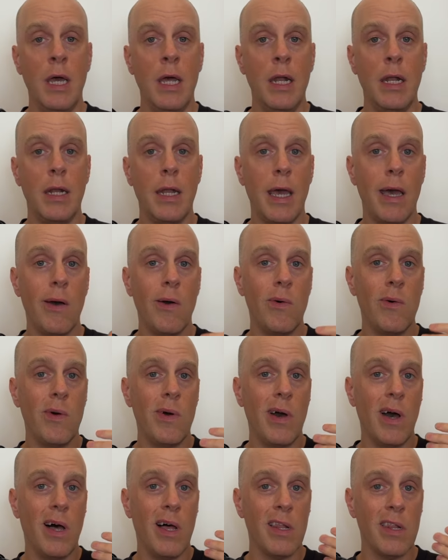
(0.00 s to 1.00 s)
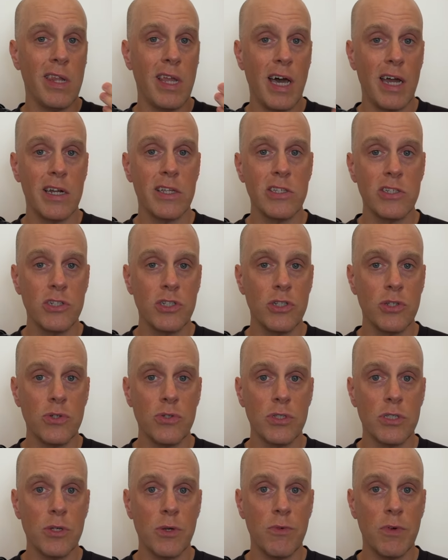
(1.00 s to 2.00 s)
Now, a lot of the
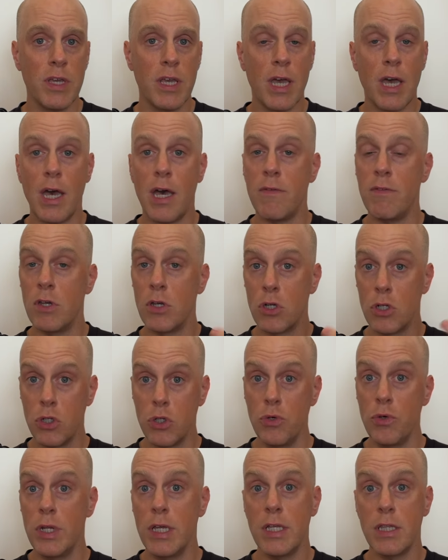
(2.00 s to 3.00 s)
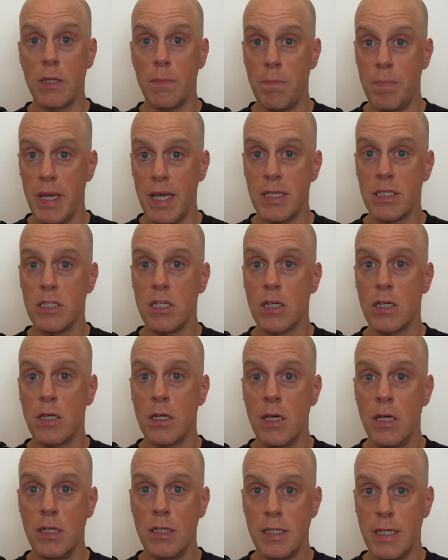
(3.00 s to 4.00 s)
shoes that we have, including in the basic
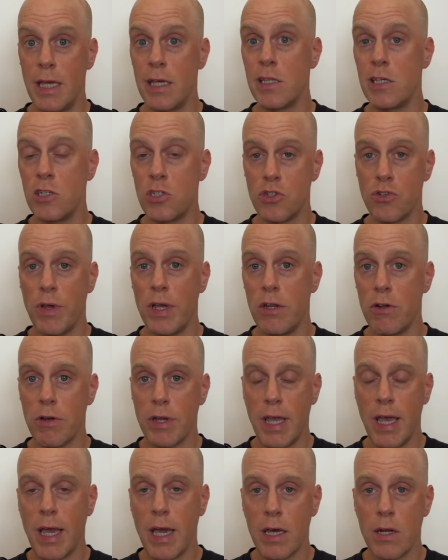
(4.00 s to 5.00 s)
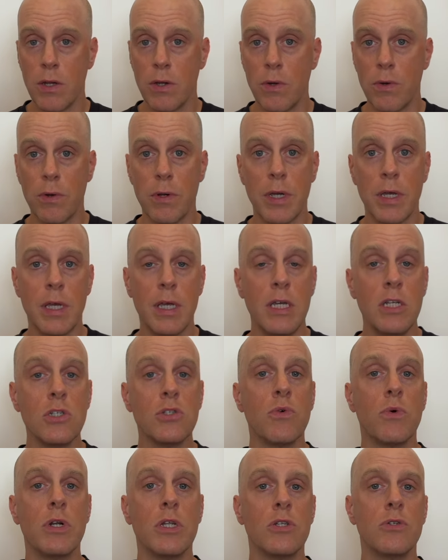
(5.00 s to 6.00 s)
daily trainer category in
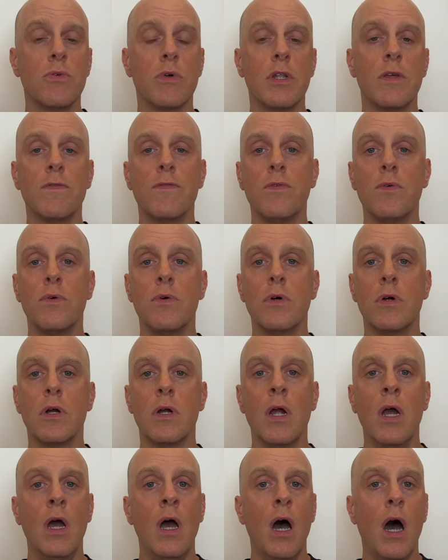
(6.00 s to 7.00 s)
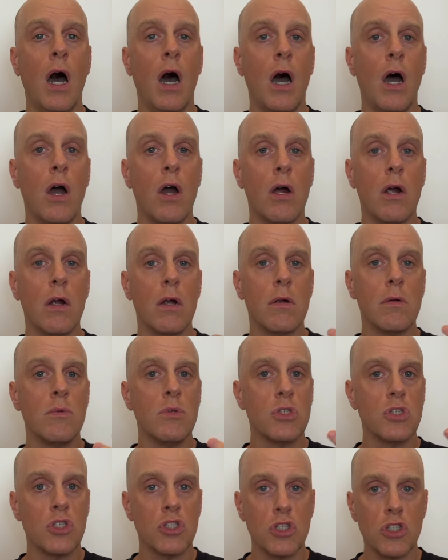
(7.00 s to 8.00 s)
2024, are
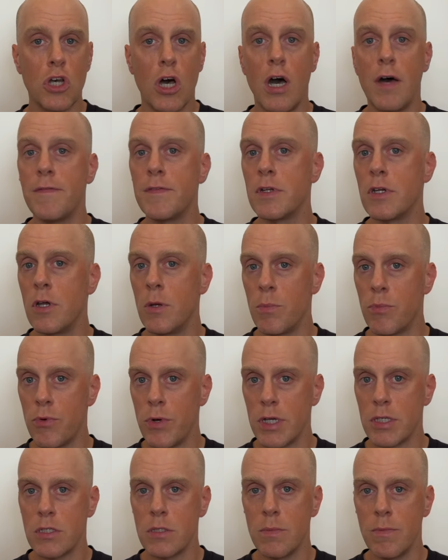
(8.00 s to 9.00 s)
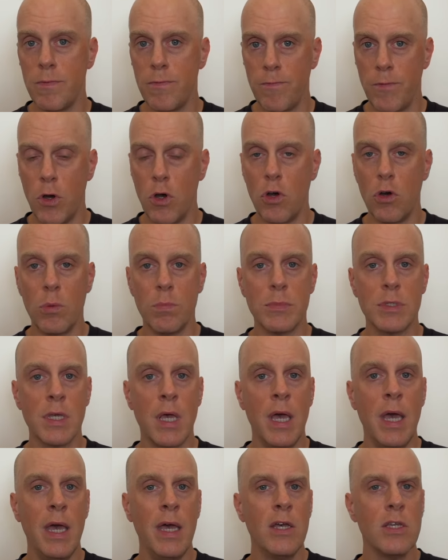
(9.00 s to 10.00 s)
soft compressive foams.
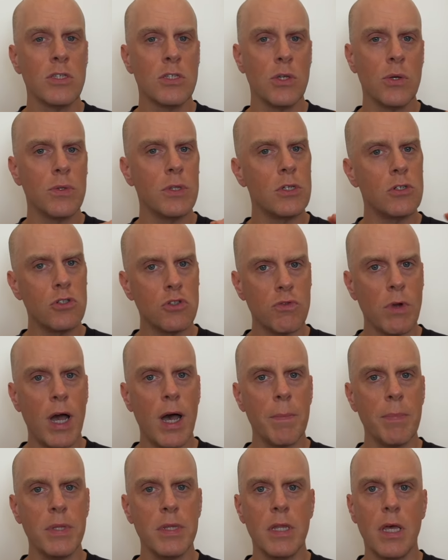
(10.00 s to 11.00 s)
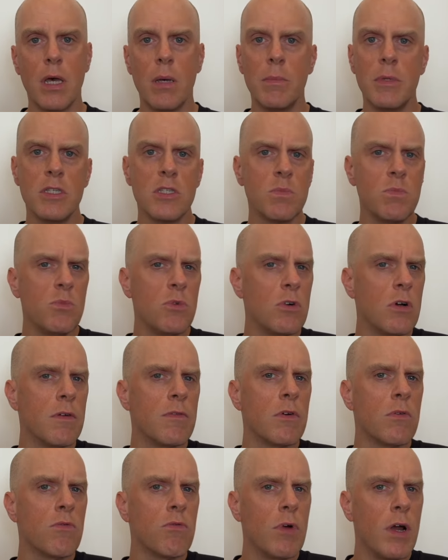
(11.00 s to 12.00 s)
So the drop in them is more of
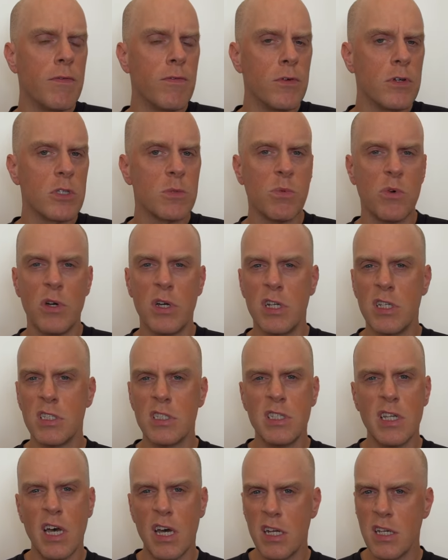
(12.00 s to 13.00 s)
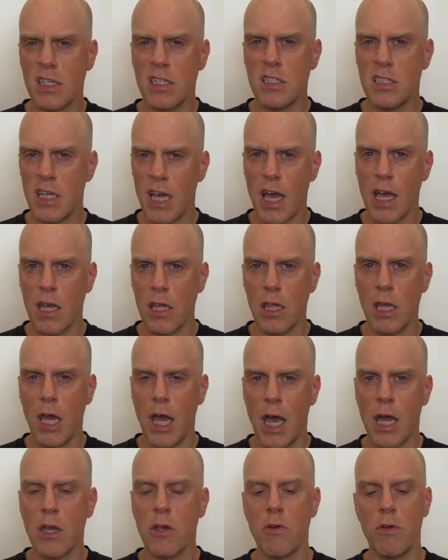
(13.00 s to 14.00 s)
a reference point. It's not exactly
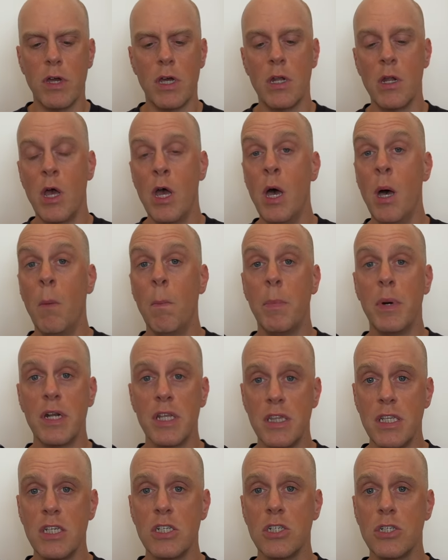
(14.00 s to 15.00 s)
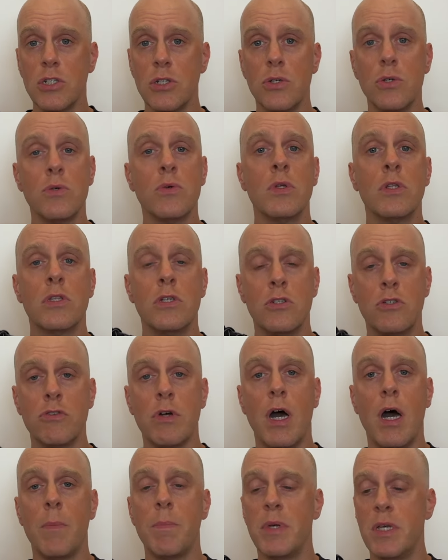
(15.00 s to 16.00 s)
accurate. But in this shoe, the
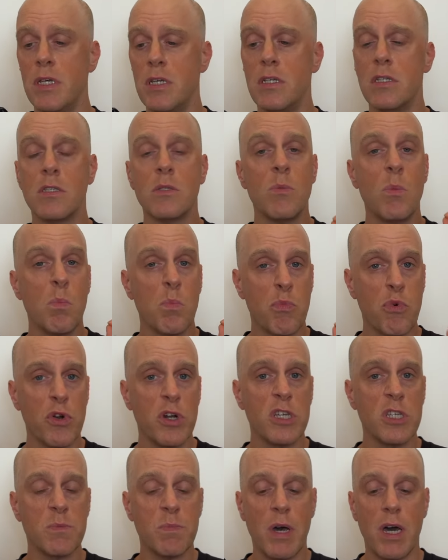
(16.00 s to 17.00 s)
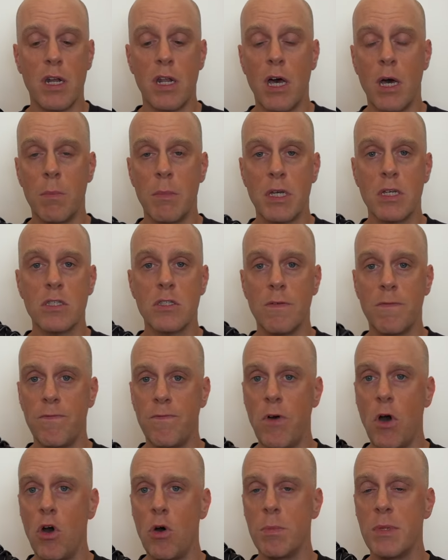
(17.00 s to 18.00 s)
drop is pretty spot on, because the
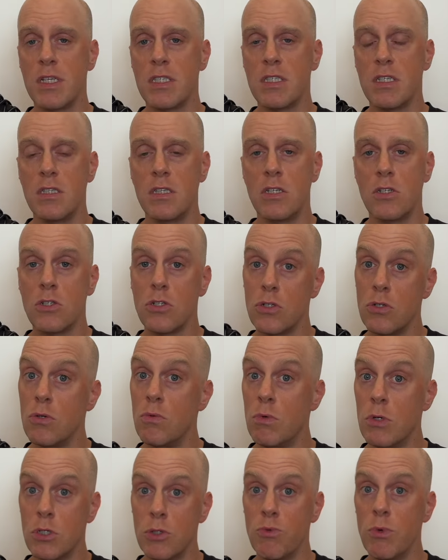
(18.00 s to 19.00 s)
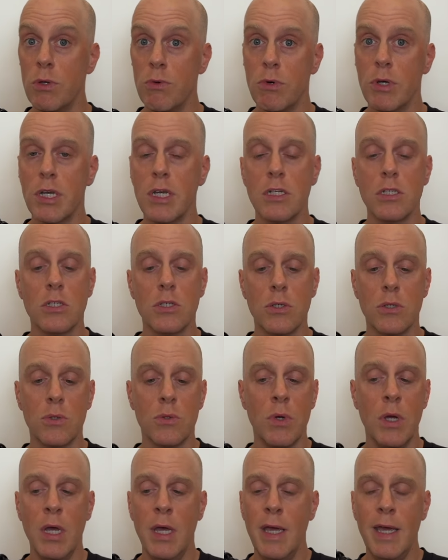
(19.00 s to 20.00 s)
foam that's in this shoe, which we will get
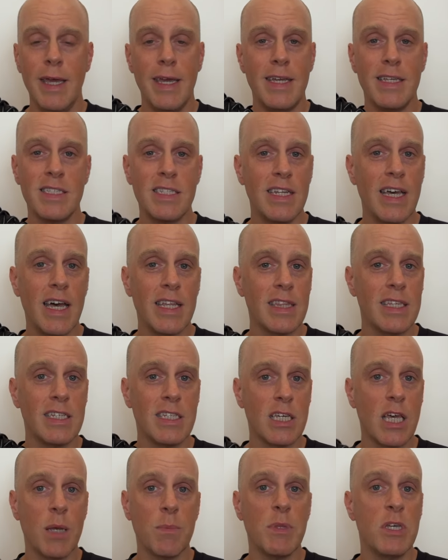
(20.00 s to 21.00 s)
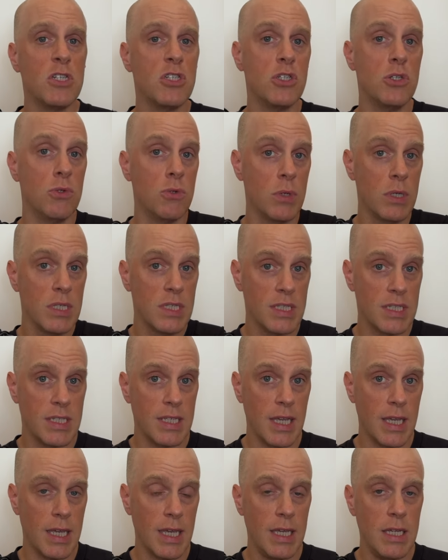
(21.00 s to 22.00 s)
to, is not the type that you
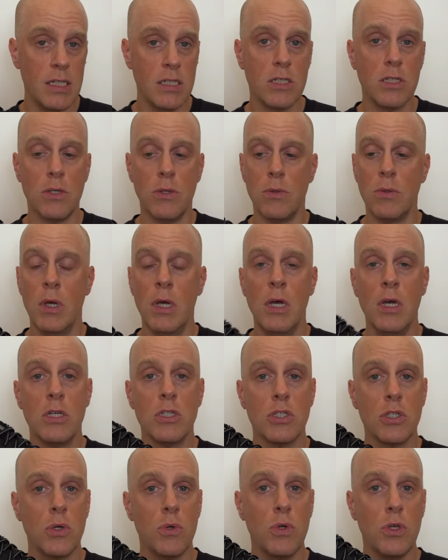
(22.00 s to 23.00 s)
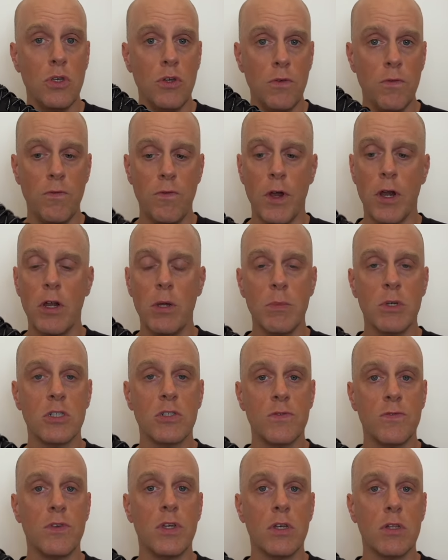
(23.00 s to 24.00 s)
sink into. So you very much
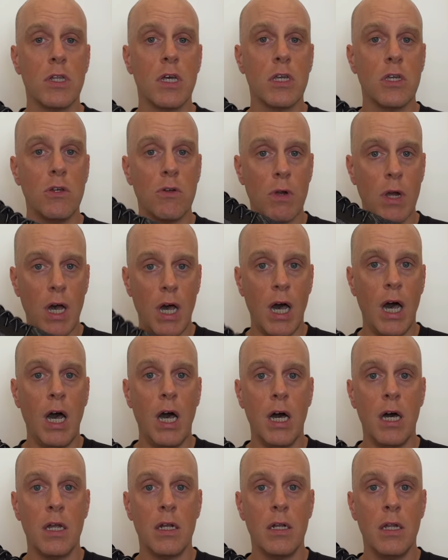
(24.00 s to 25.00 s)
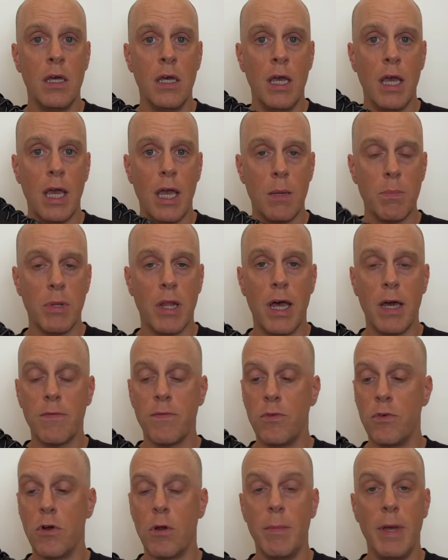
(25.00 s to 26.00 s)
feel like you're on a
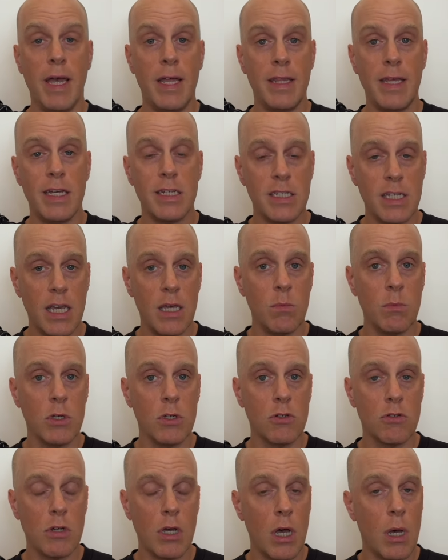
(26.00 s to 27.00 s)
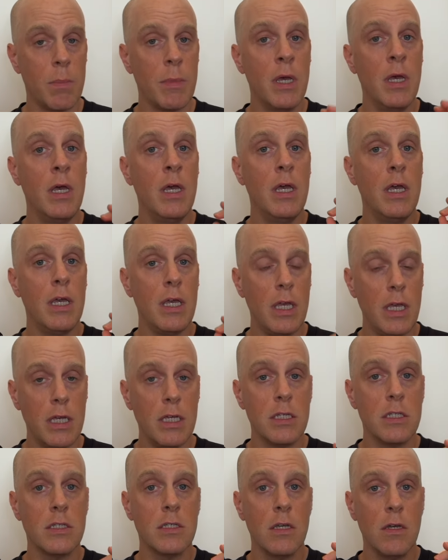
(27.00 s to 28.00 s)
platform, and that 10 mil drop
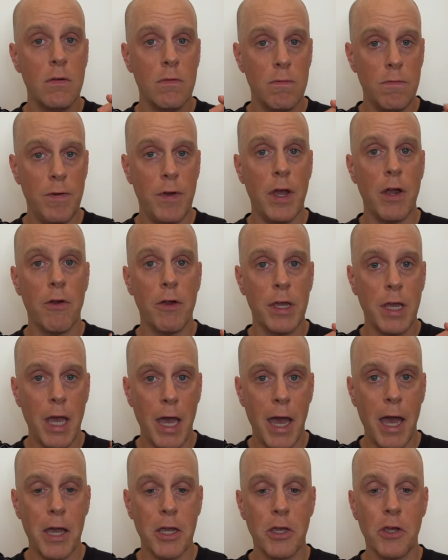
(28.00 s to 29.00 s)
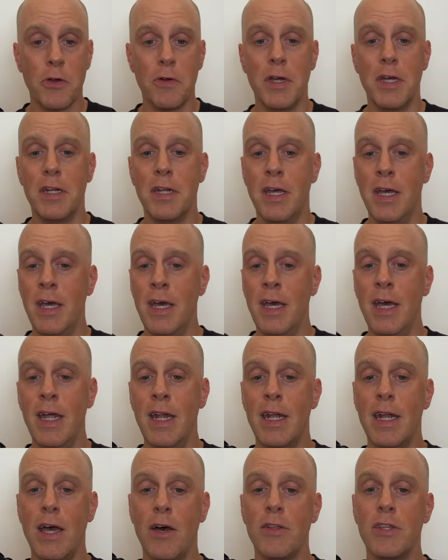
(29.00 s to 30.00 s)
is very accurate.
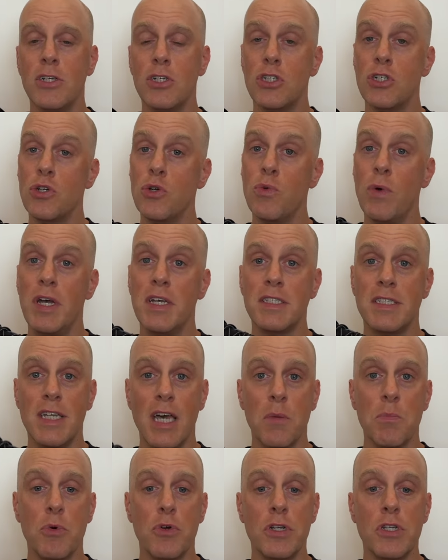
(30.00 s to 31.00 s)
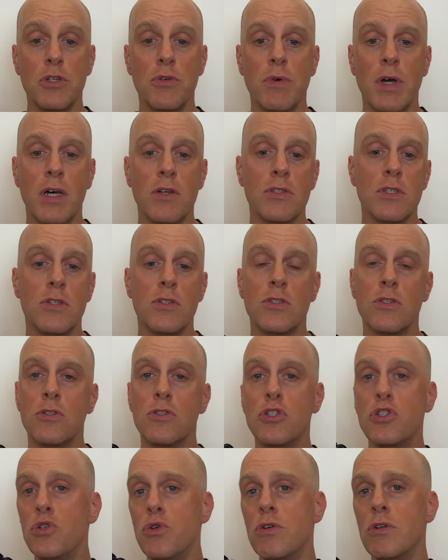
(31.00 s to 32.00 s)
Now, this shoe weighs 9.2 ounces or
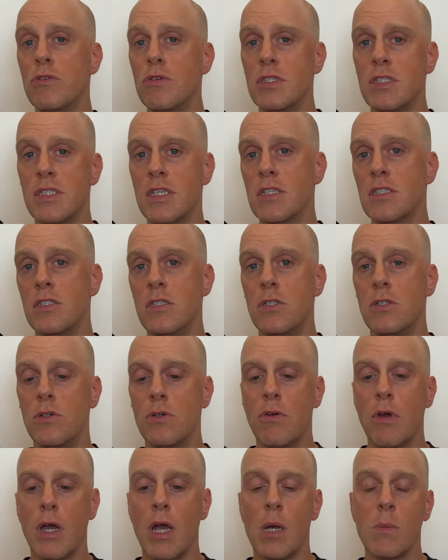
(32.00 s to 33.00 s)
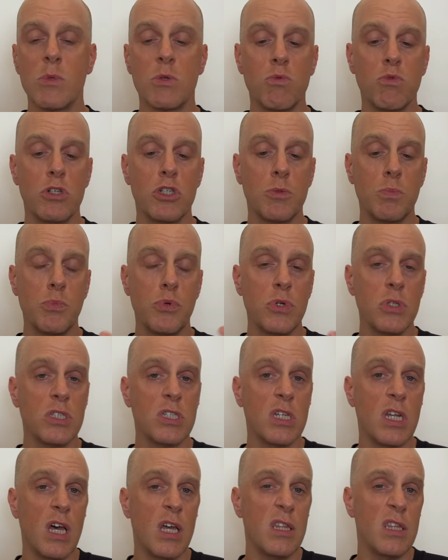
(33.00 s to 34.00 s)
262 grams, which puts
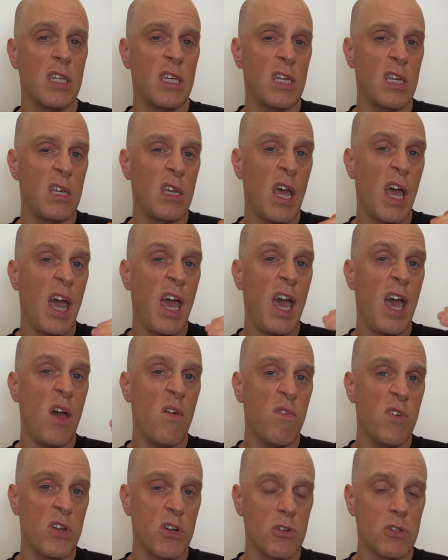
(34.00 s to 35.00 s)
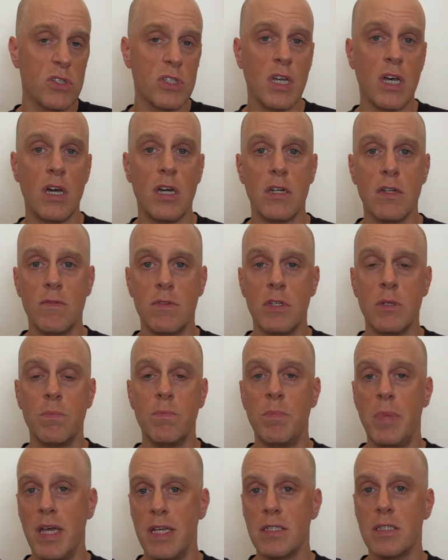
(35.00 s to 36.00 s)
it on the heavier side of the
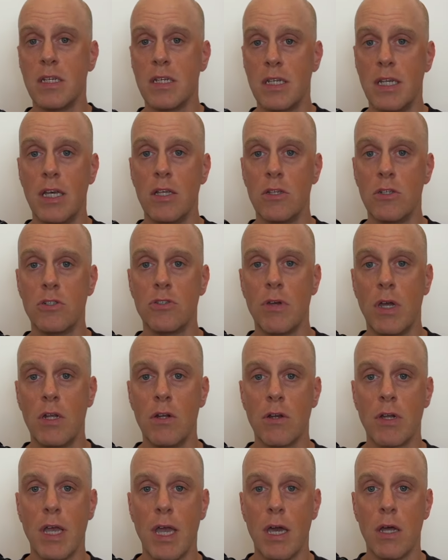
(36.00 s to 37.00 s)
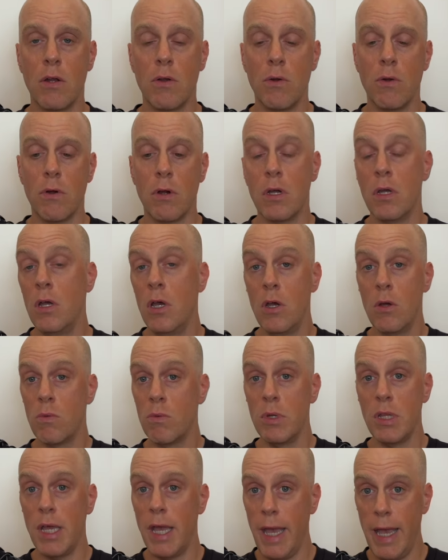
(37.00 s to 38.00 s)
basic daily trainer category,
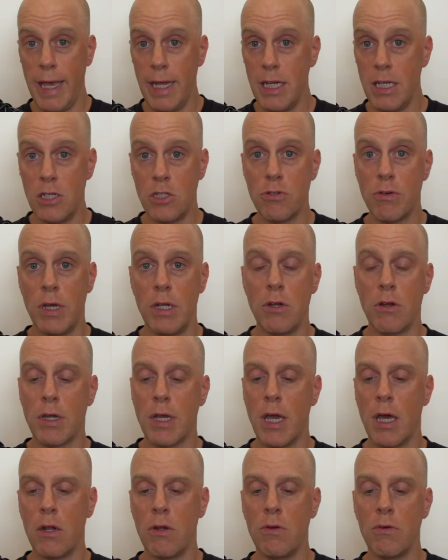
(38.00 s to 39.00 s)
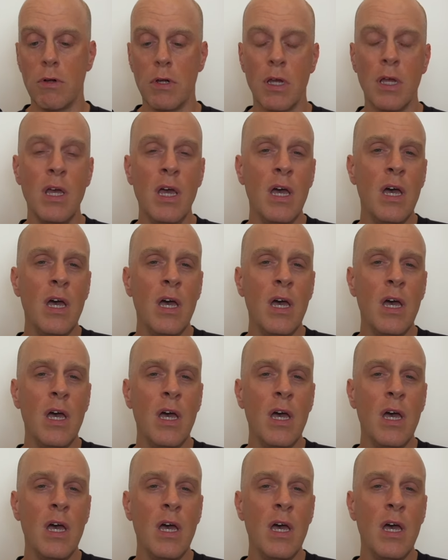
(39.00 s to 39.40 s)
really any trainer category.